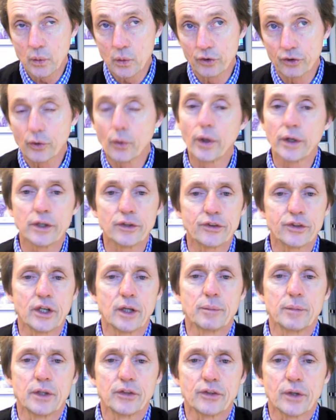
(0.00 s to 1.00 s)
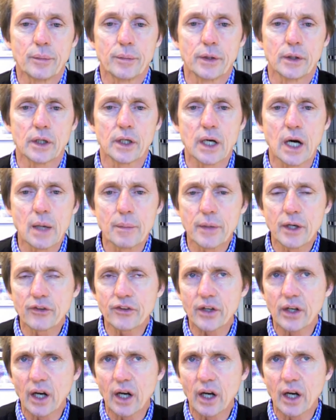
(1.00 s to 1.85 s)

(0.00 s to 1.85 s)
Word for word: was going to send me some of your comments,